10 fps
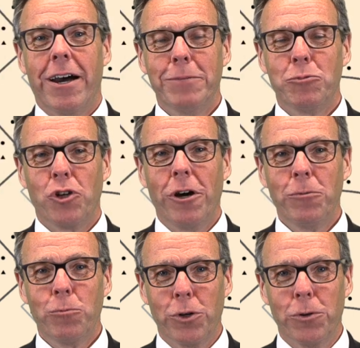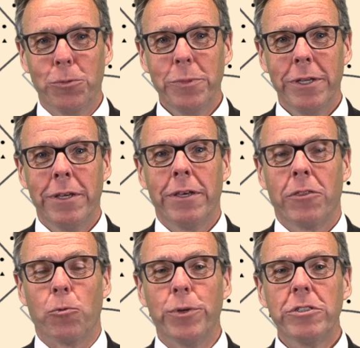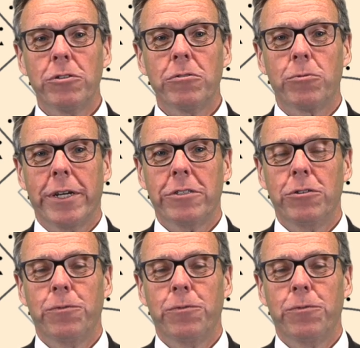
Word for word: I'm John Rome, the Regional Director